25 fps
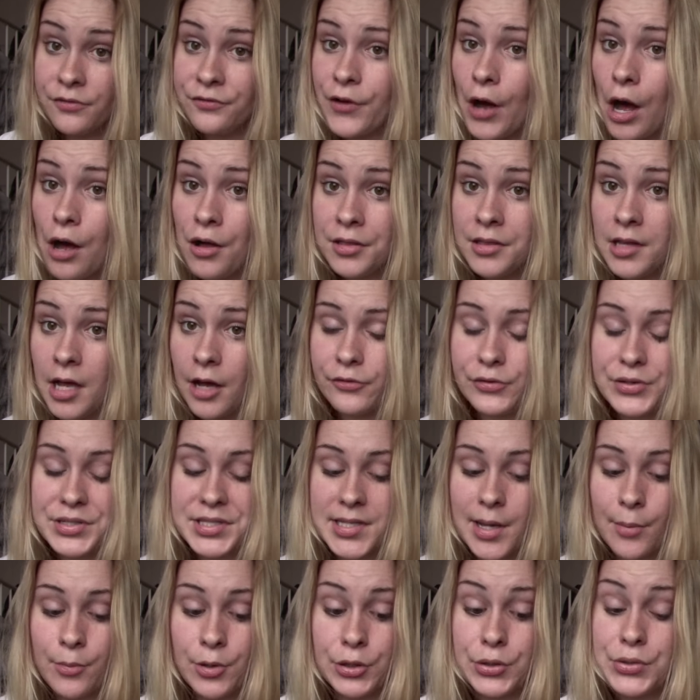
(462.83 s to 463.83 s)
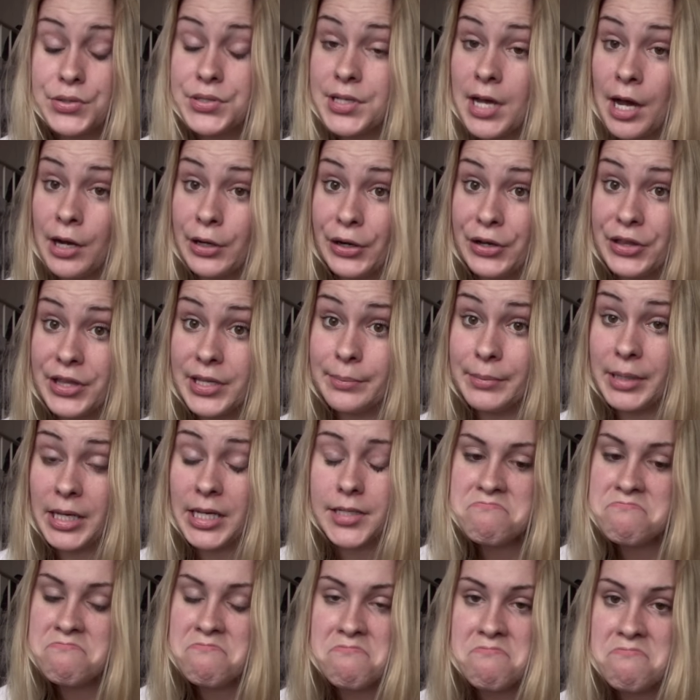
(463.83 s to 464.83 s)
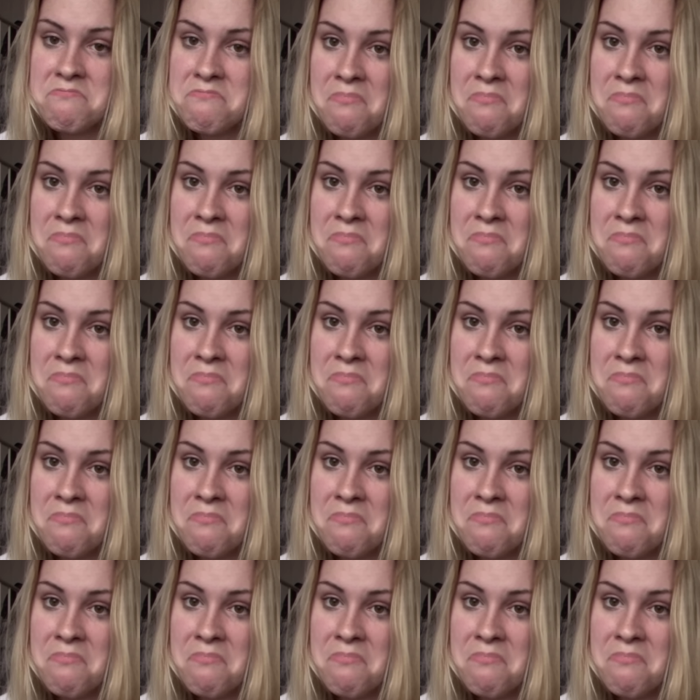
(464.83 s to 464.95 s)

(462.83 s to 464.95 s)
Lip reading: fall in love with someone who's younger than me.